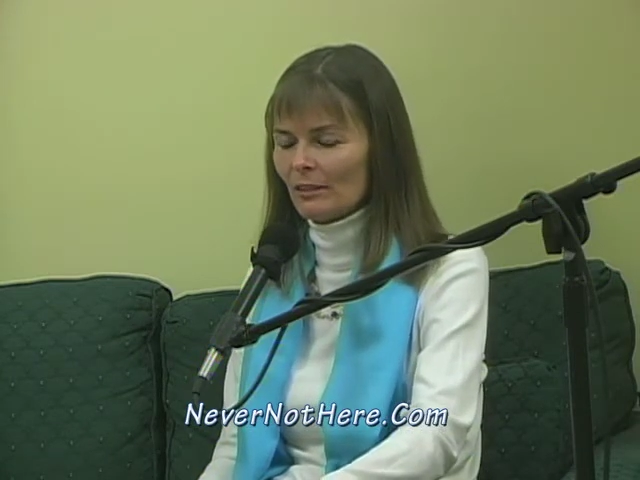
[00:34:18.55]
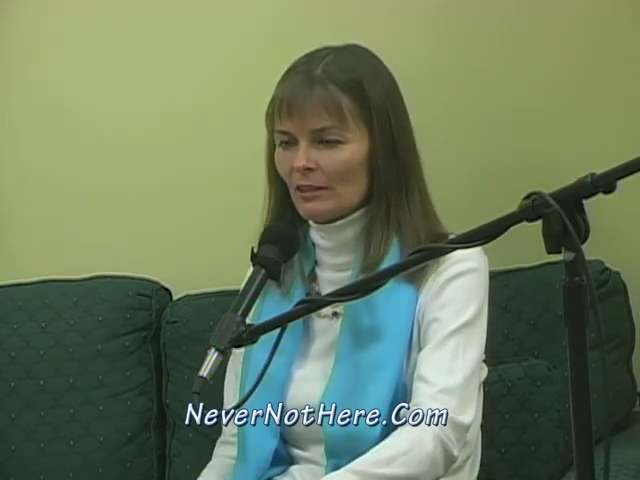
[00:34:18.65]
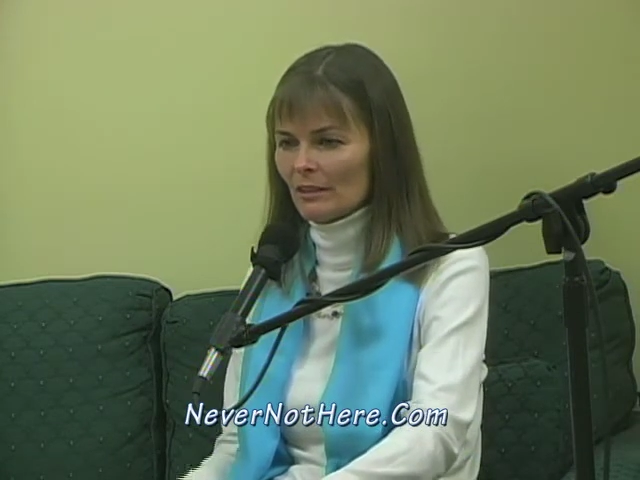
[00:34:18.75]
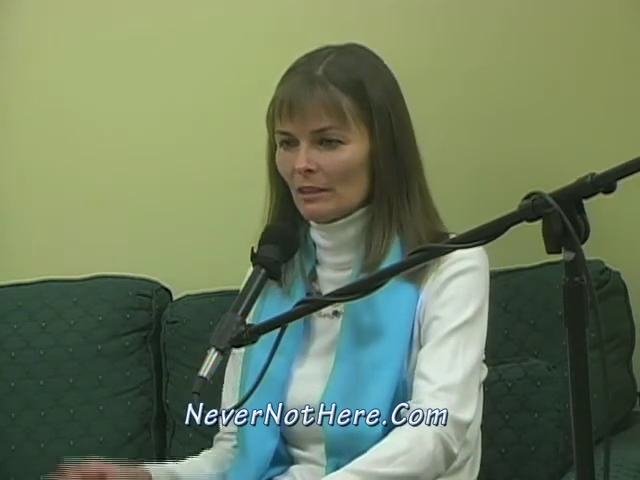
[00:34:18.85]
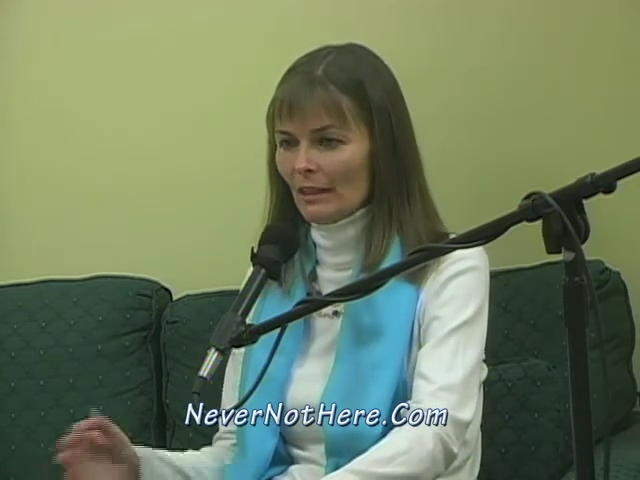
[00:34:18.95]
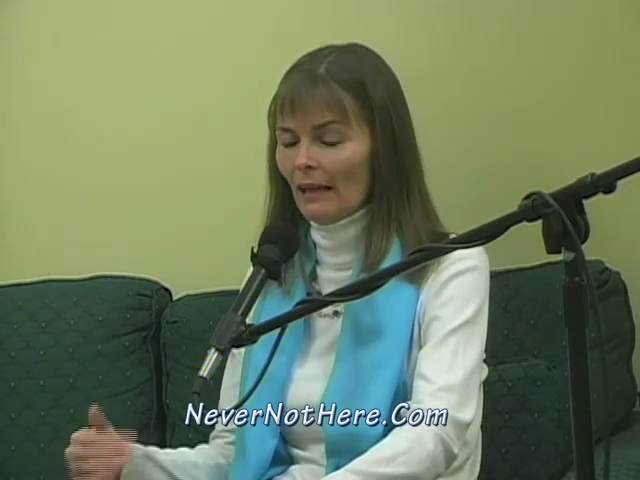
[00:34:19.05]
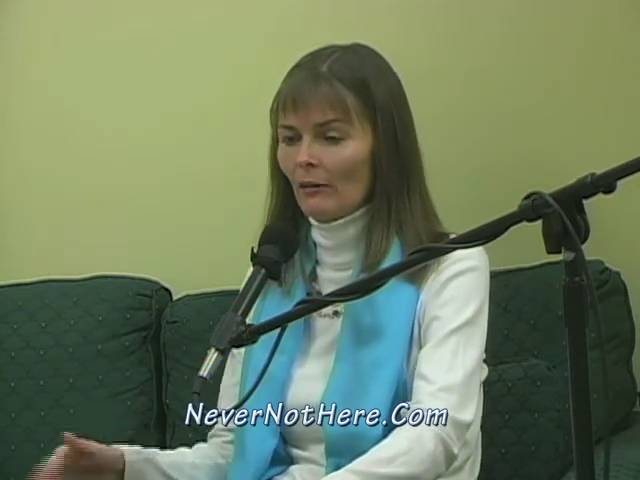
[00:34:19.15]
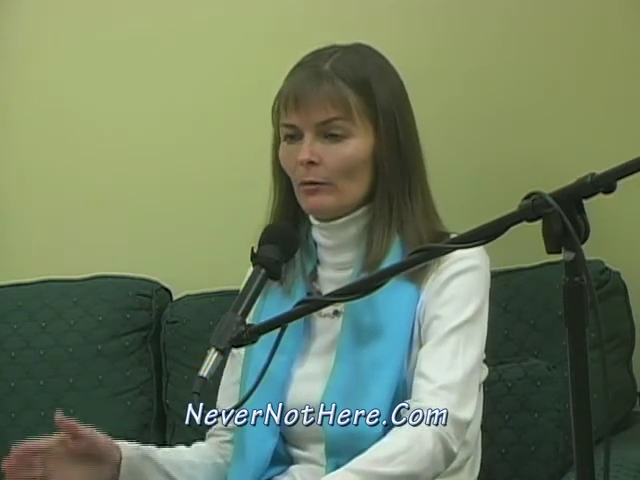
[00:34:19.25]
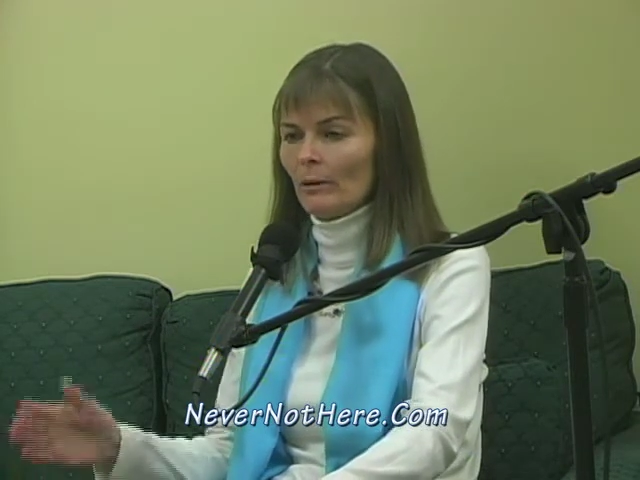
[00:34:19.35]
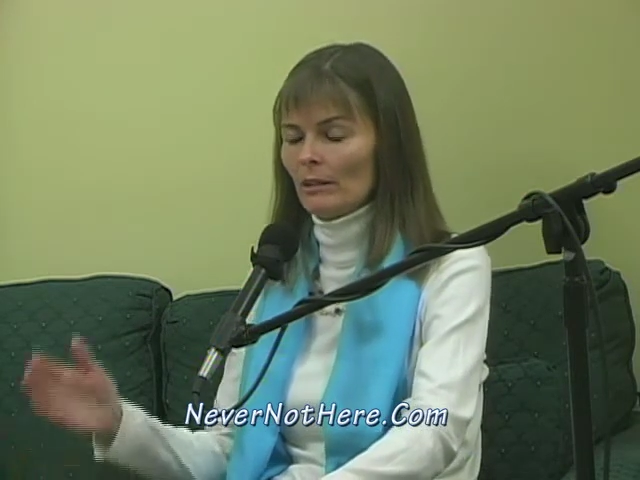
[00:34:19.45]
because it's
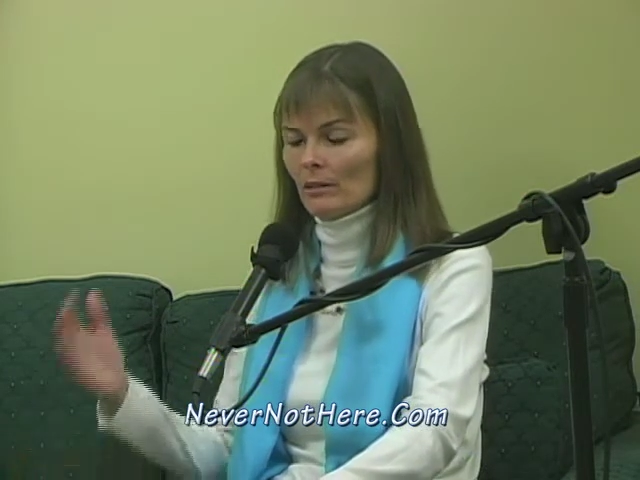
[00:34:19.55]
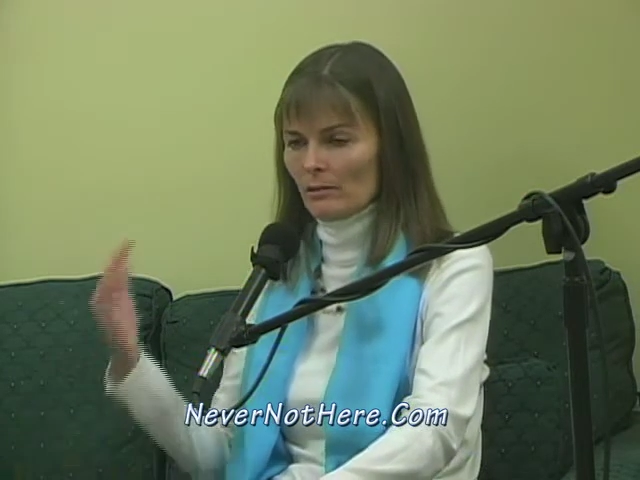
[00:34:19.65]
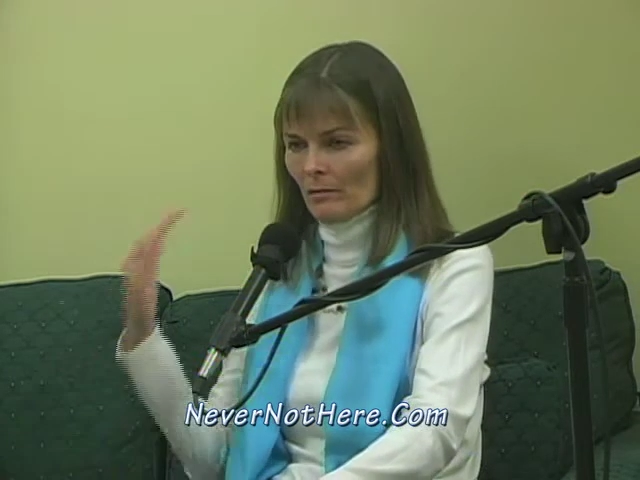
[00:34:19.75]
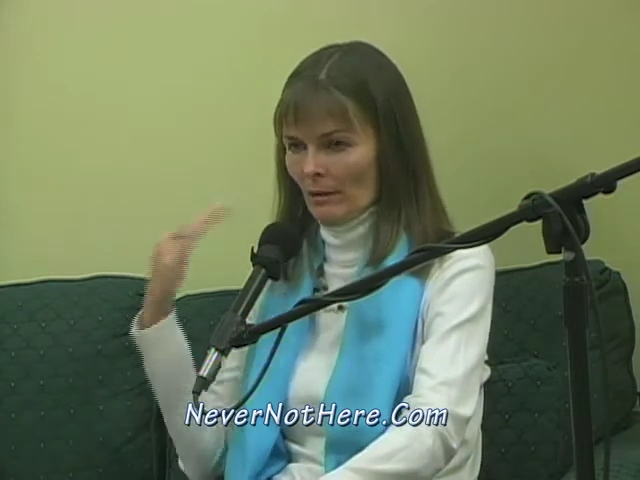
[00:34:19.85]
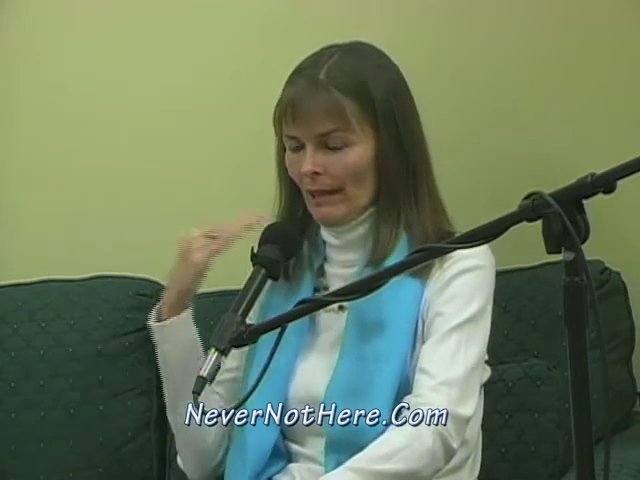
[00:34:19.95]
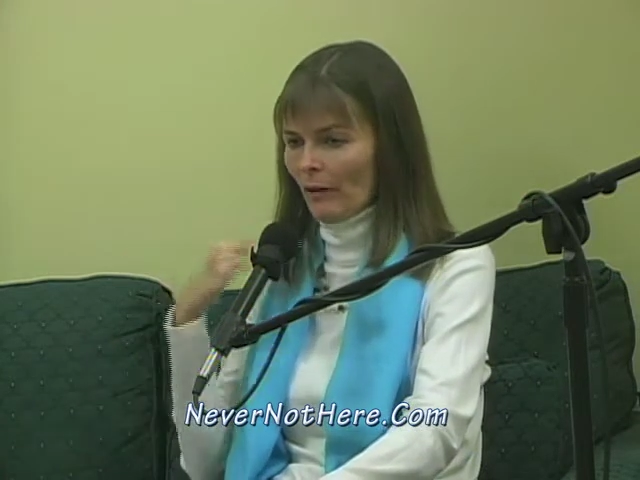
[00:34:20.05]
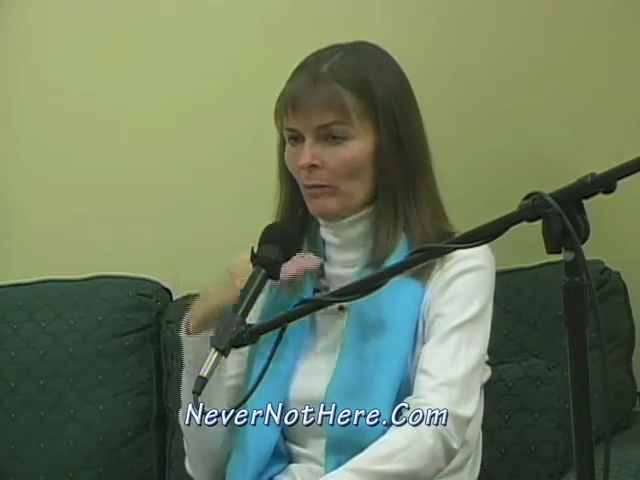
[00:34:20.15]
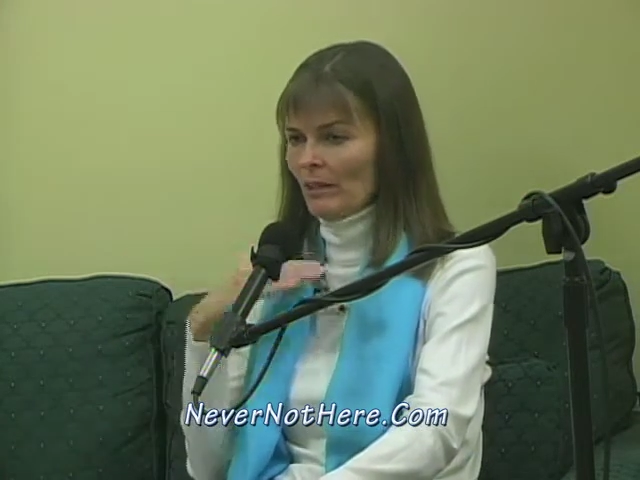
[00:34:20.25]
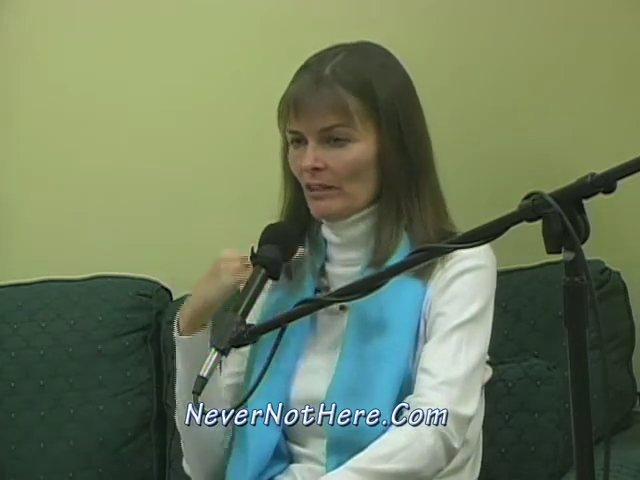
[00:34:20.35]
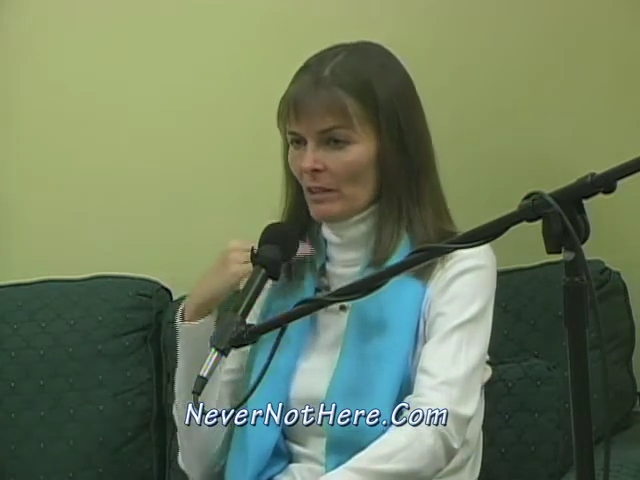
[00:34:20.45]
allowed, but it's allowed
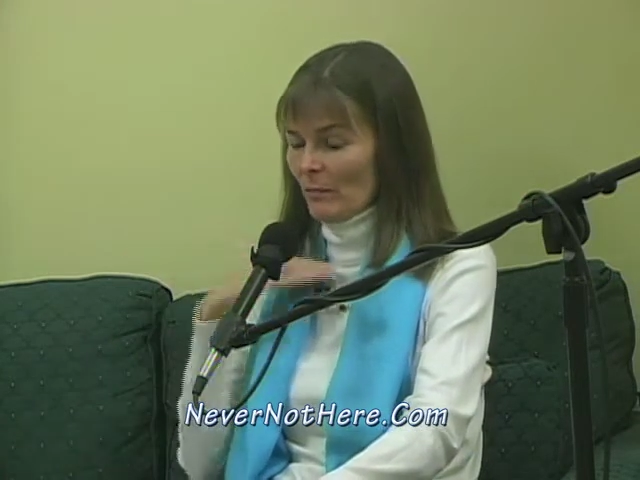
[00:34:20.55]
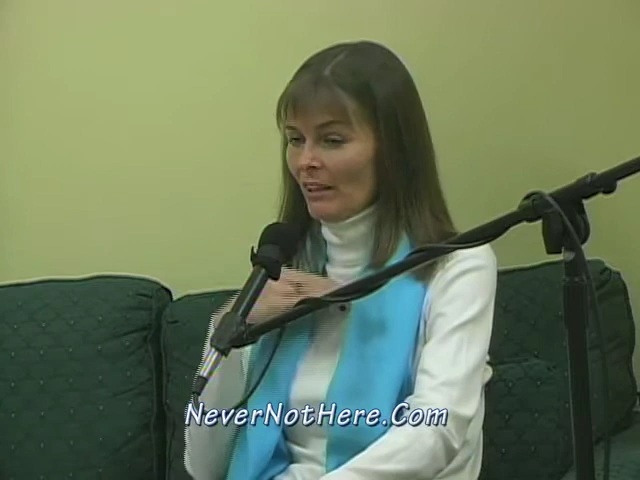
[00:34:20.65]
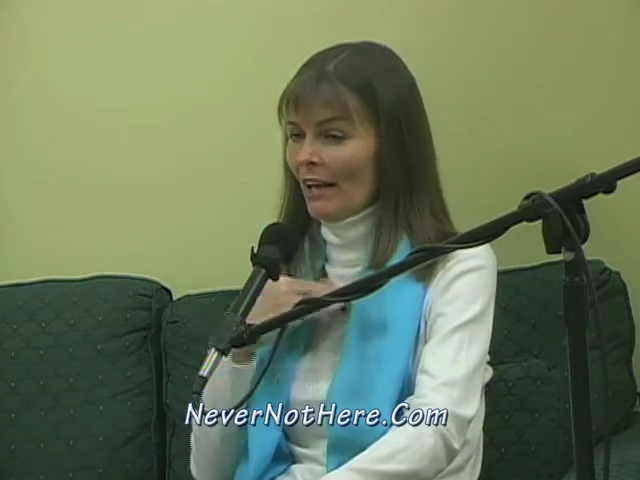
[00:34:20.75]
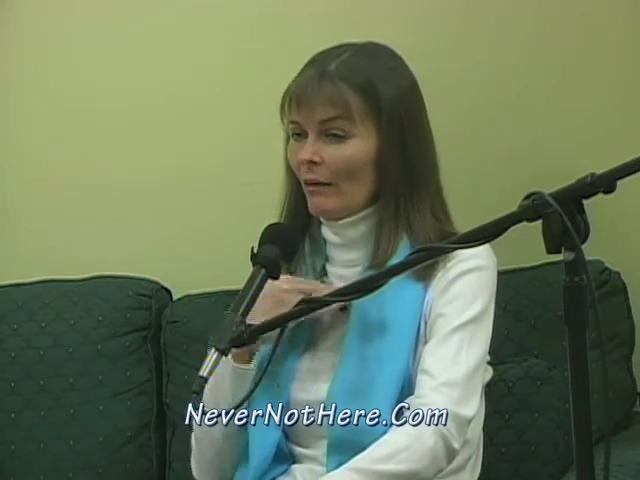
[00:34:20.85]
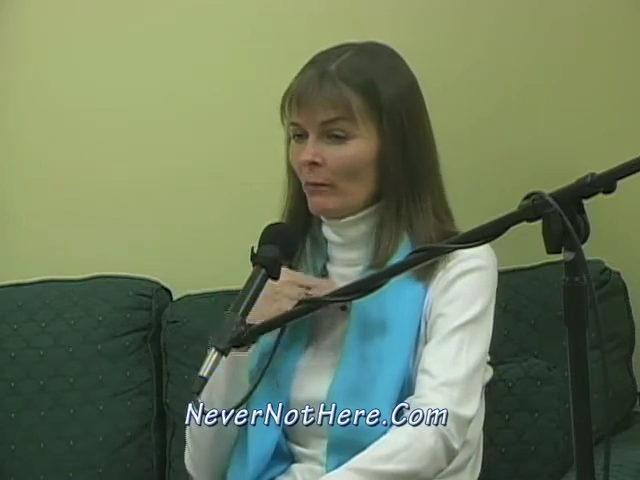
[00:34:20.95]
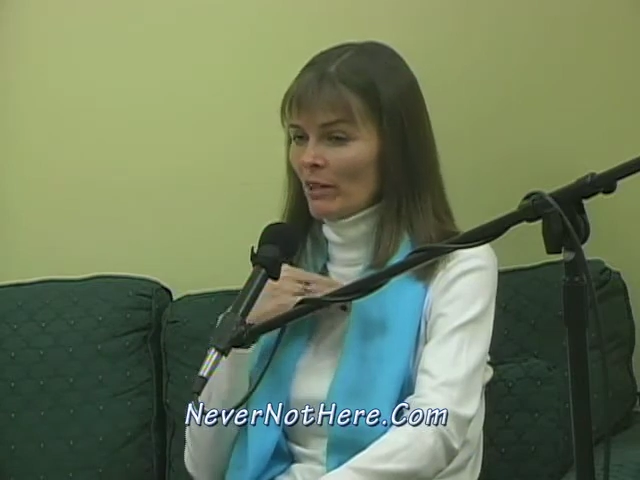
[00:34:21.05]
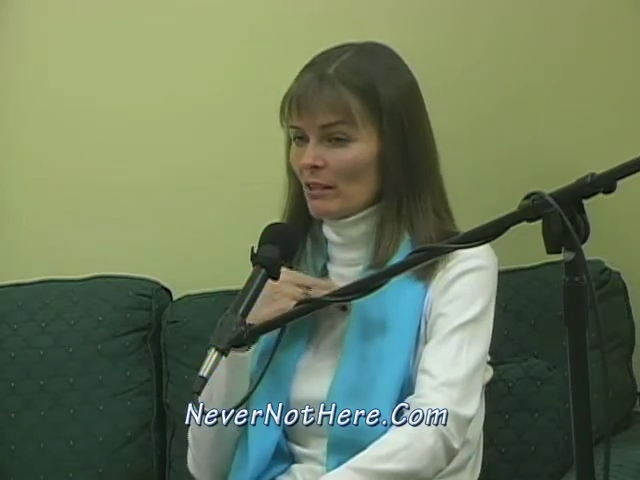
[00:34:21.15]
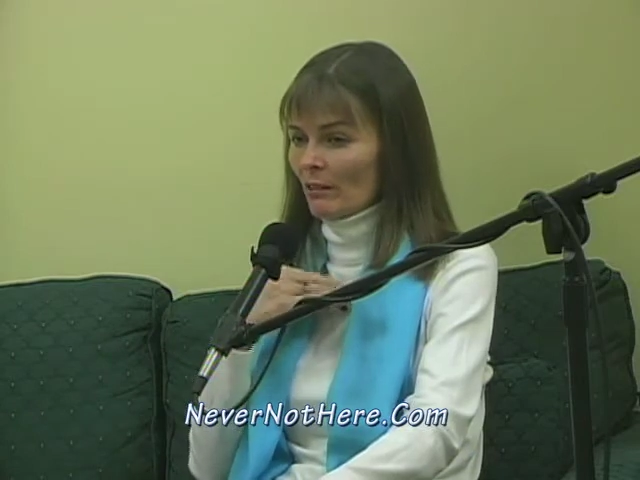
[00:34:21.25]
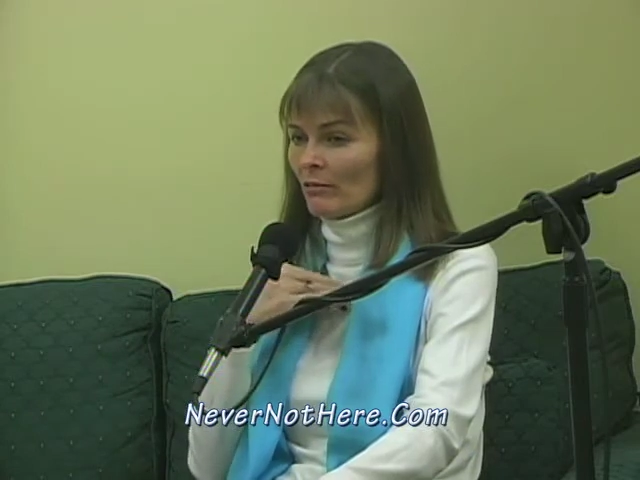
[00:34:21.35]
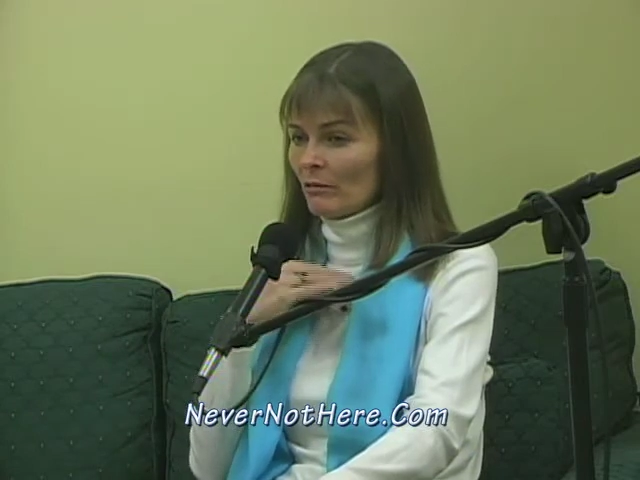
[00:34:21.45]
because I'm allowing
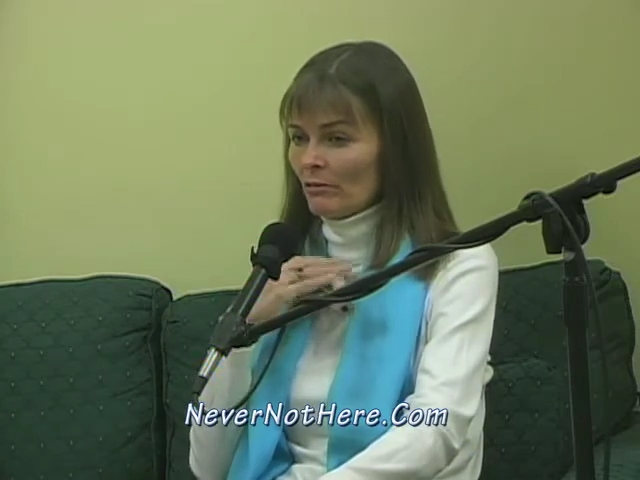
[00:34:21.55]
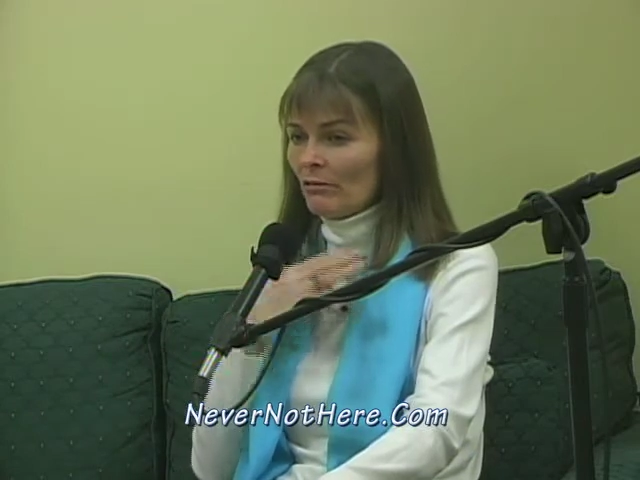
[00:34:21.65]
myself to